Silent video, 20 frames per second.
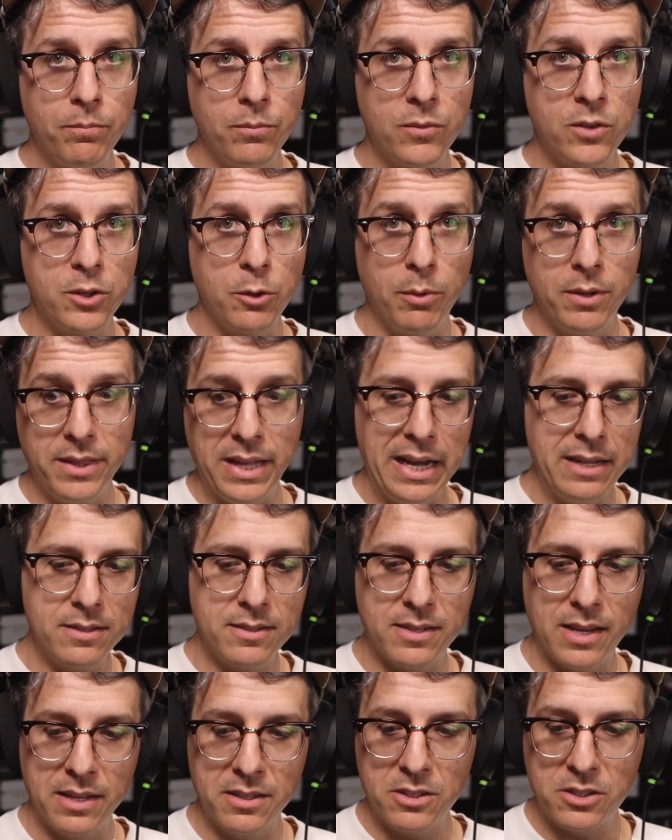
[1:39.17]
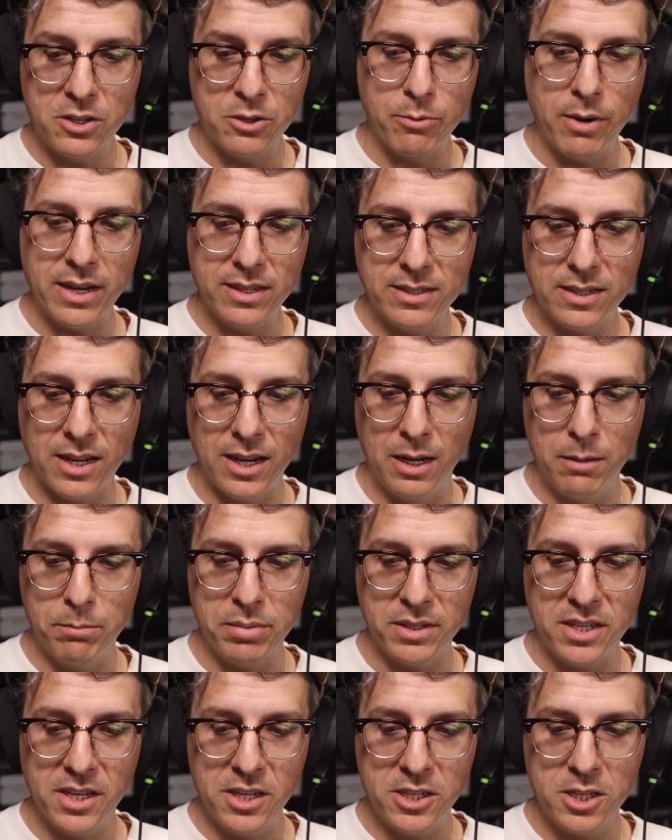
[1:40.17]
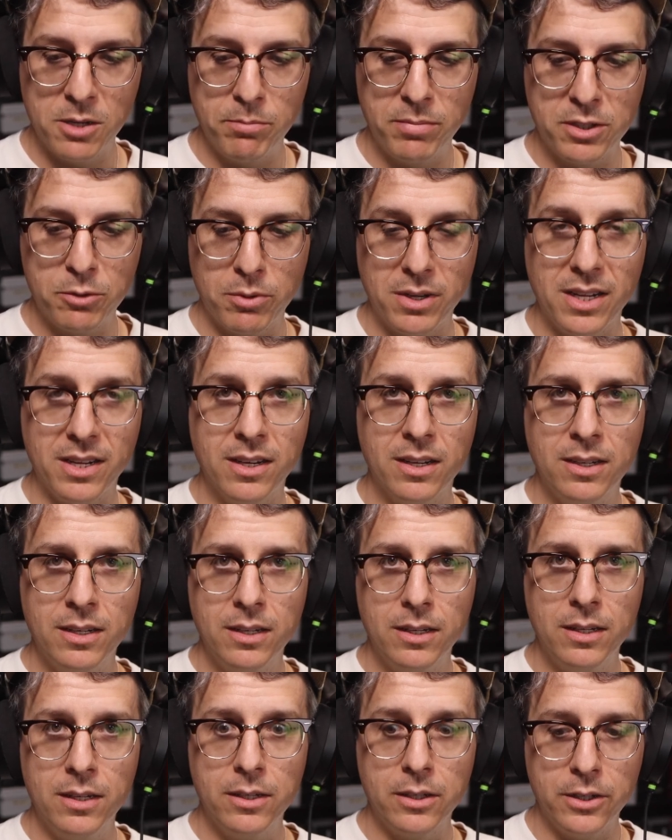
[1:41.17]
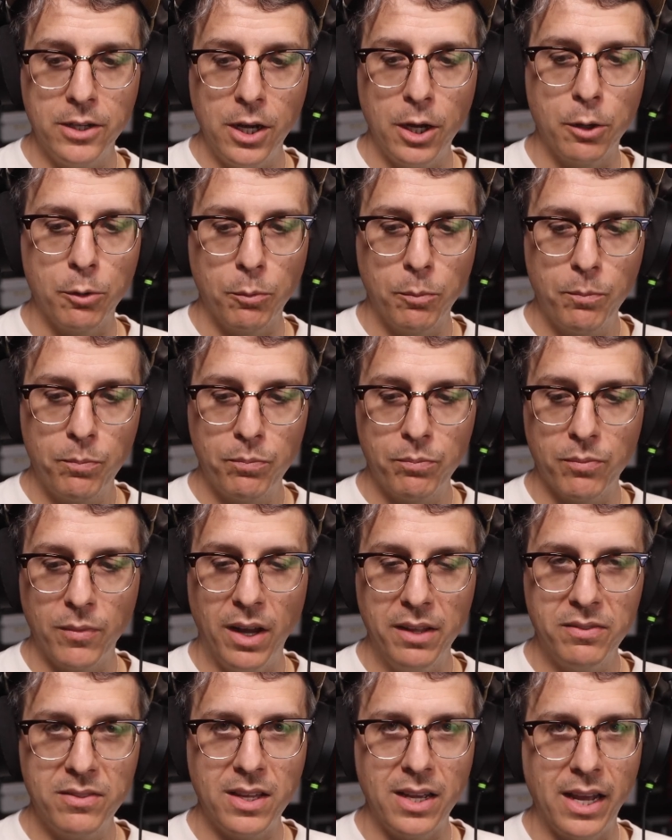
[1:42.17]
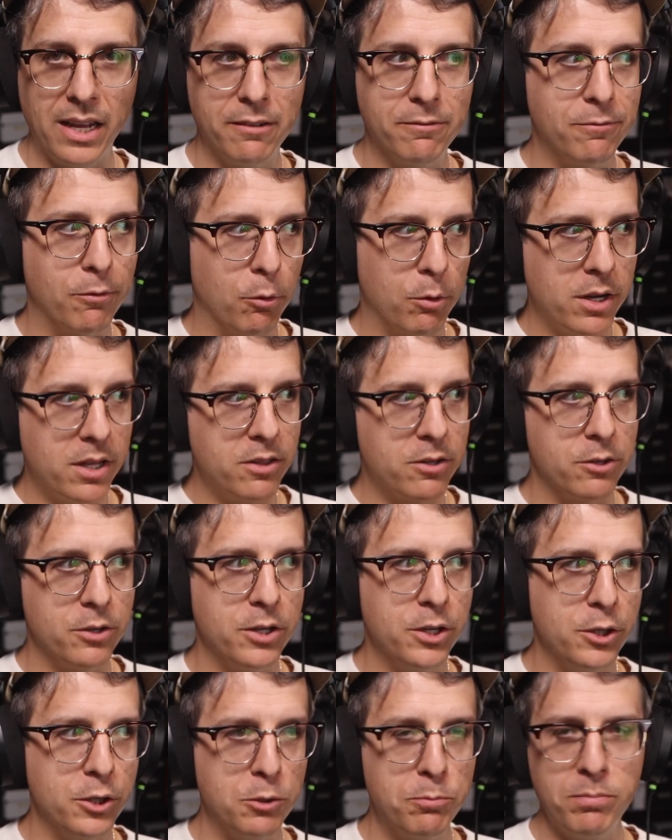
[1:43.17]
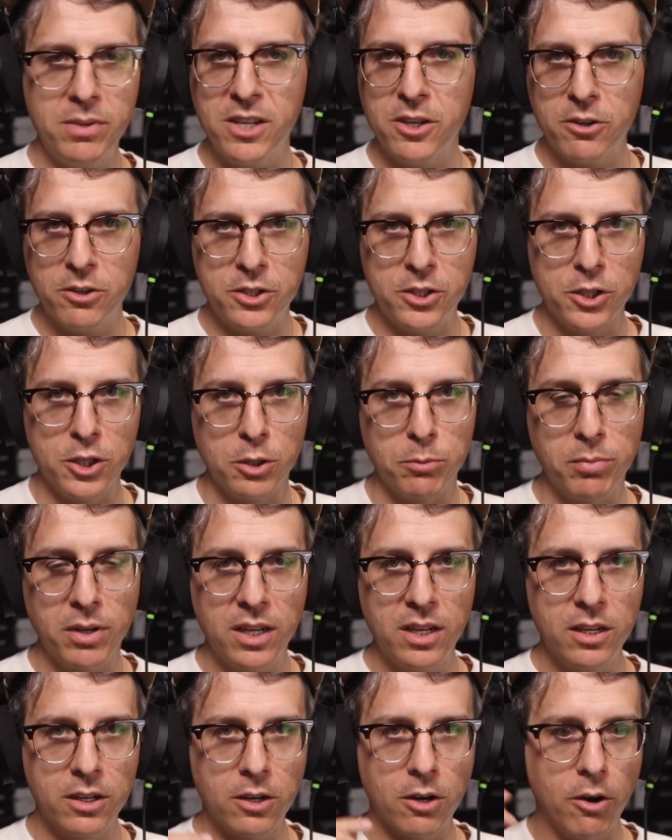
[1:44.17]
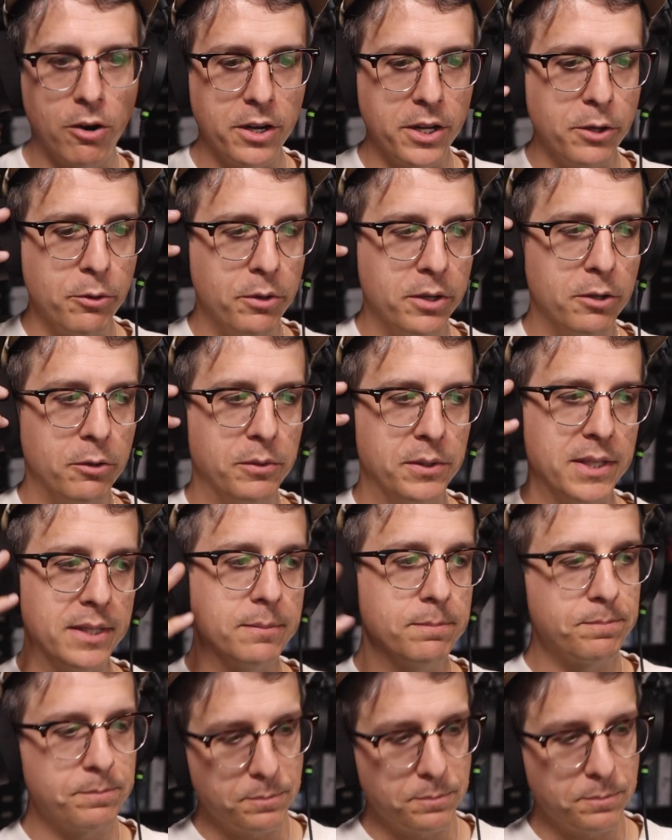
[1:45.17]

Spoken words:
So in that sense, direct competition between, no, not the 840, their new pure tube, cardioid only.